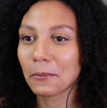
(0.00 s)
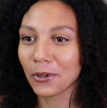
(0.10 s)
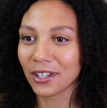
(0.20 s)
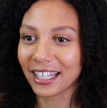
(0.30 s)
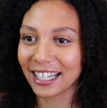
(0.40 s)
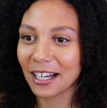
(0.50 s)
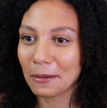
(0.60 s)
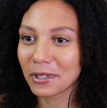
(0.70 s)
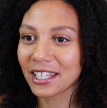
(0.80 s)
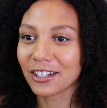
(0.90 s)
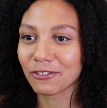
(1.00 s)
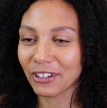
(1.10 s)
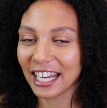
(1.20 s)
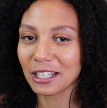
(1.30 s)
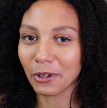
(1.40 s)
put a link up here for
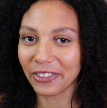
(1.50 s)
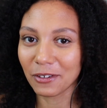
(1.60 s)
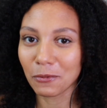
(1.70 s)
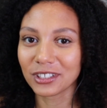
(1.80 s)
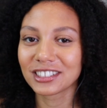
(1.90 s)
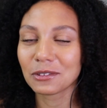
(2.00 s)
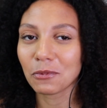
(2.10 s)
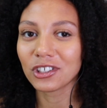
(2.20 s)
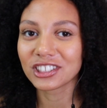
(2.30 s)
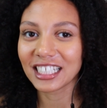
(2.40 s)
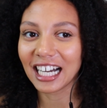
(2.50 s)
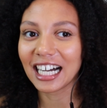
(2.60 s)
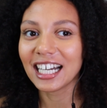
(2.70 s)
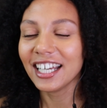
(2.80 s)
anyone that wants to watch that.